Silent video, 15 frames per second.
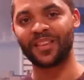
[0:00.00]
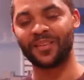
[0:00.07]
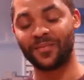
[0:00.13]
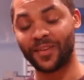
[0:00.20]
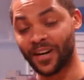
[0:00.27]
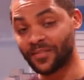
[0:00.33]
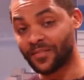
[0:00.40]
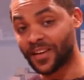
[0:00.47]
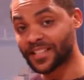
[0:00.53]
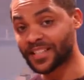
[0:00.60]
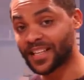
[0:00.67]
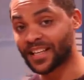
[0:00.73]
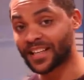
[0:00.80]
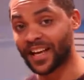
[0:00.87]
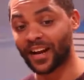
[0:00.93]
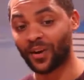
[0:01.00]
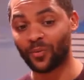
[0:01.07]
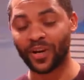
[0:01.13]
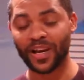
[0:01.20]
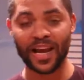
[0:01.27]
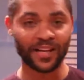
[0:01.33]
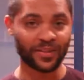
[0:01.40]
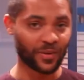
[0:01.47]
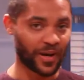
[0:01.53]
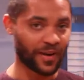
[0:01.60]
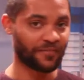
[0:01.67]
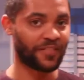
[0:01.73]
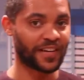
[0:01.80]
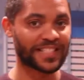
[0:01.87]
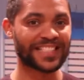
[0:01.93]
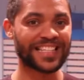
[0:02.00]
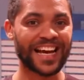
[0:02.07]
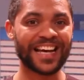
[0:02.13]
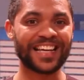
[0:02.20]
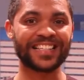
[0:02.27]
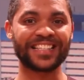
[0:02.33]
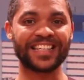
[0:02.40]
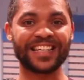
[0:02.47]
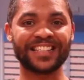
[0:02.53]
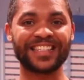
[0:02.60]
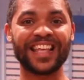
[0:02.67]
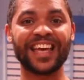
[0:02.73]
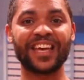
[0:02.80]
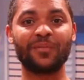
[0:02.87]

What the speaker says: The very first thing that I would like to emphasize is the